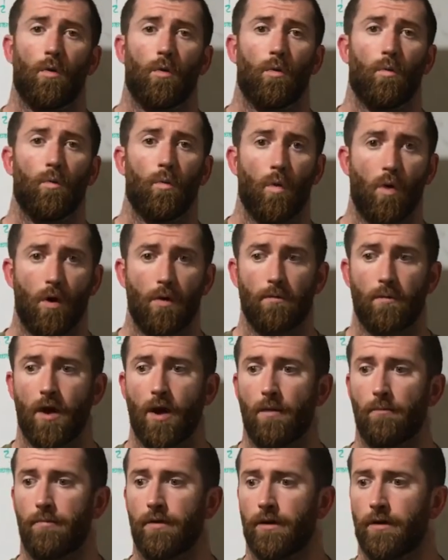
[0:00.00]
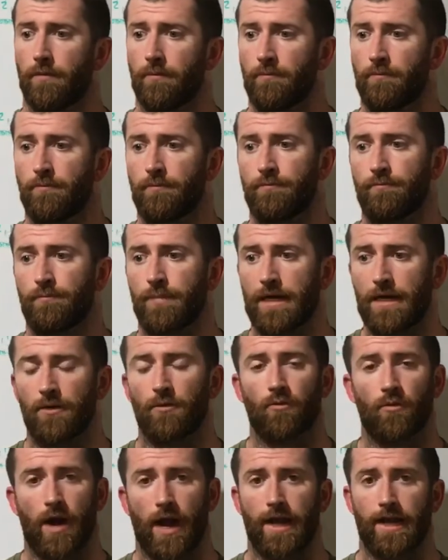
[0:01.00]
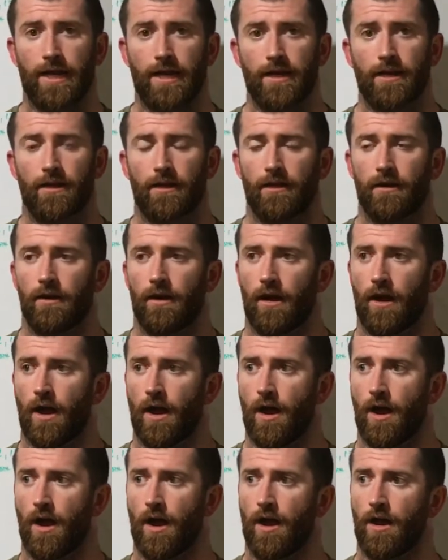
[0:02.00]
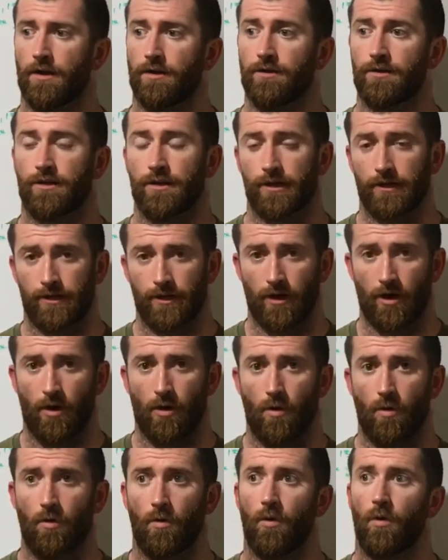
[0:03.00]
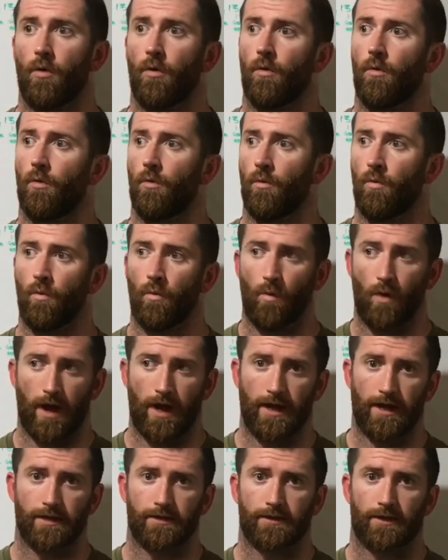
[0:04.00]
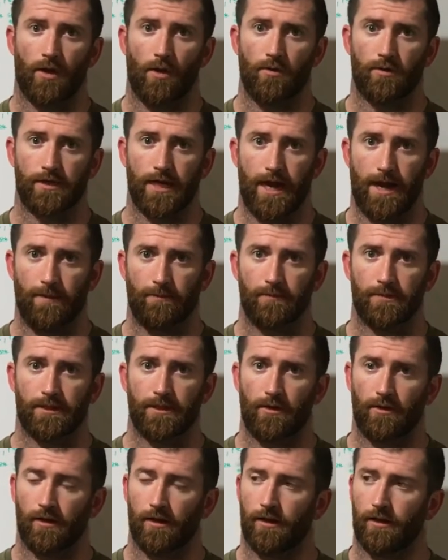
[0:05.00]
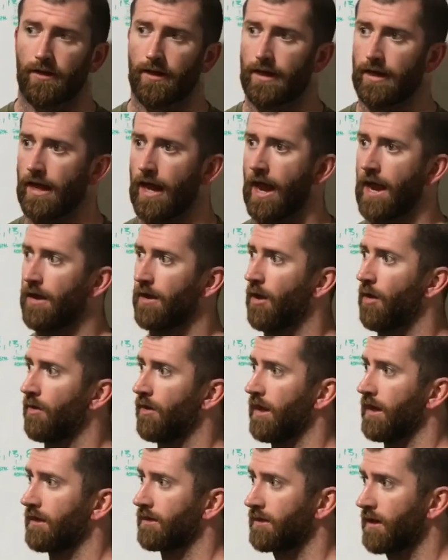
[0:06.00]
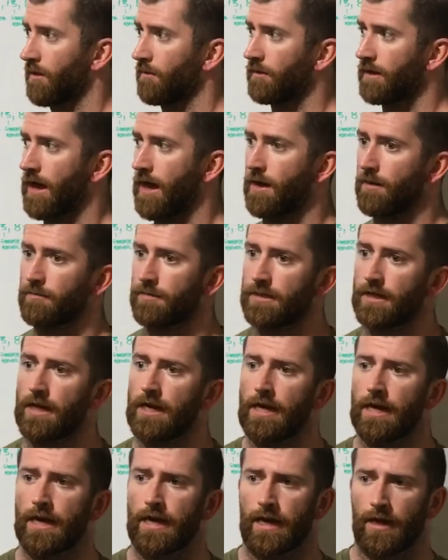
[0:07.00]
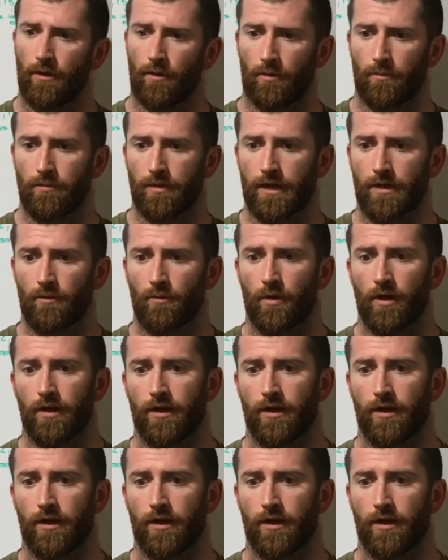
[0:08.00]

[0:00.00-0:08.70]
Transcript: warm up, be ready to go when it's go time. So I know that sometimes it would be